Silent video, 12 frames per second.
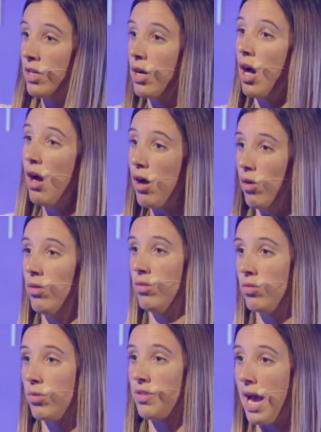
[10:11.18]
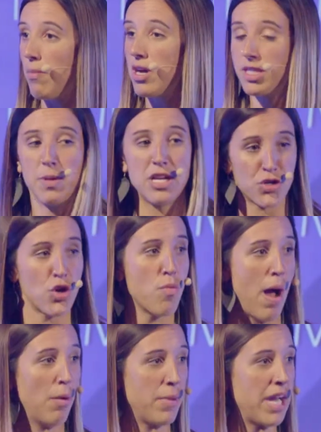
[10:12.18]
oh, well, that must be true
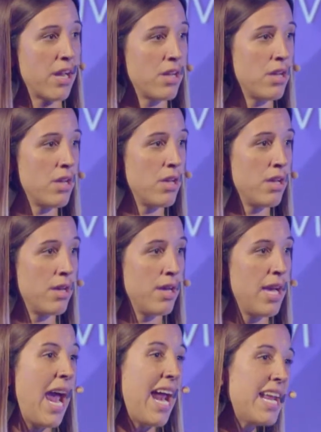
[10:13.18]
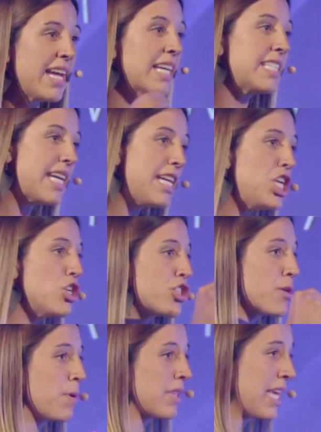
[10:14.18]
about me. And he continued
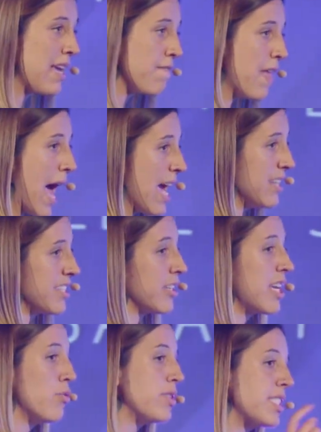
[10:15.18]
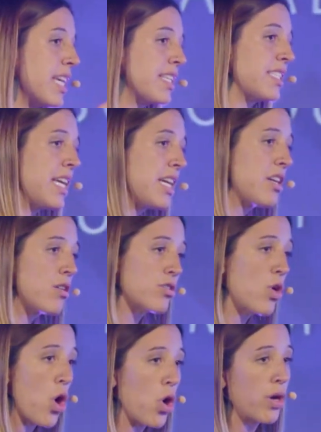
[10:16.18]
to believe that until he was 16 years
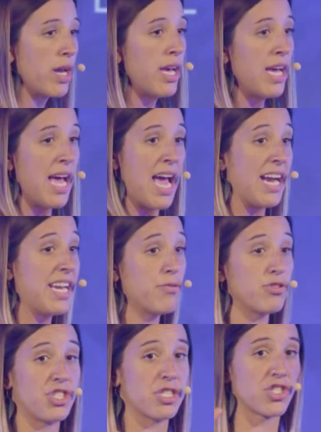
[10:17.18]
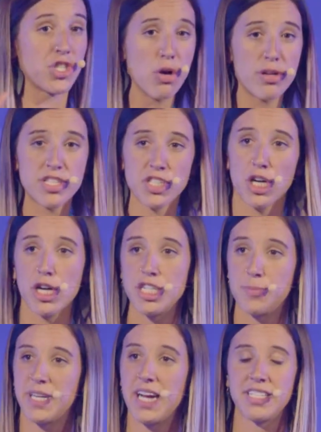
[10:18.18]
old, and he was just so
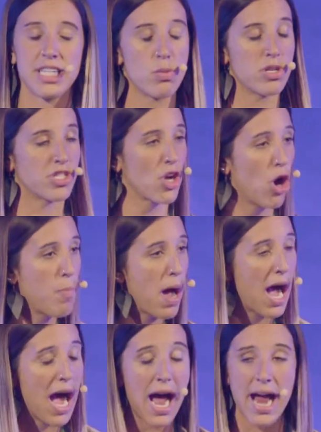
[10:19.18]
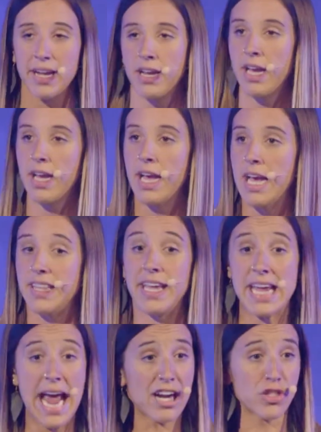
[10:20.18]
discouraged because he was so behind that
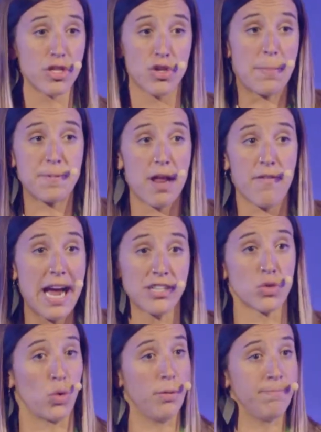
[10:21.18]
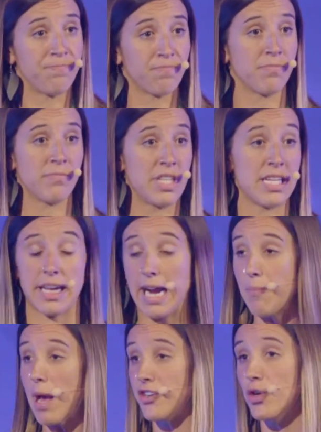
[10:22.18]
he actually dropped out of high school. He's like,
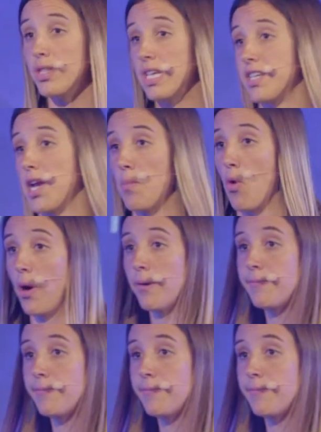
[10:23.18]
I'm not doing this anymore.